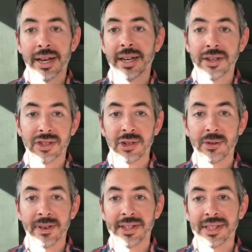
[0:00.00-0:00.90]
He
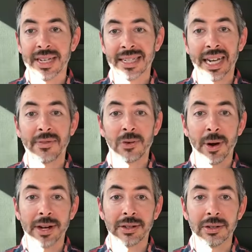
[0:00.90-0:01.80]
served as the executive
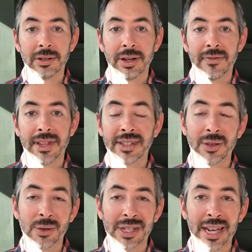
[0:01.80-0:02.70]
director of the
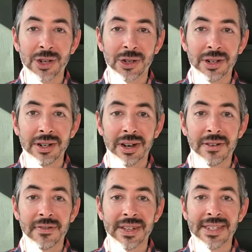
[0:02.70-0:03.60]
Association
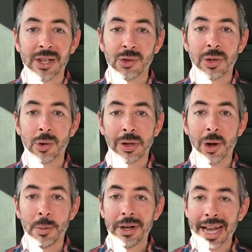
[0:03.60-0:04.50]
of Central
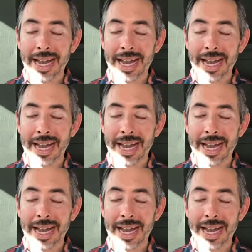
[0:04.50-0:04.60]
Oklahoma,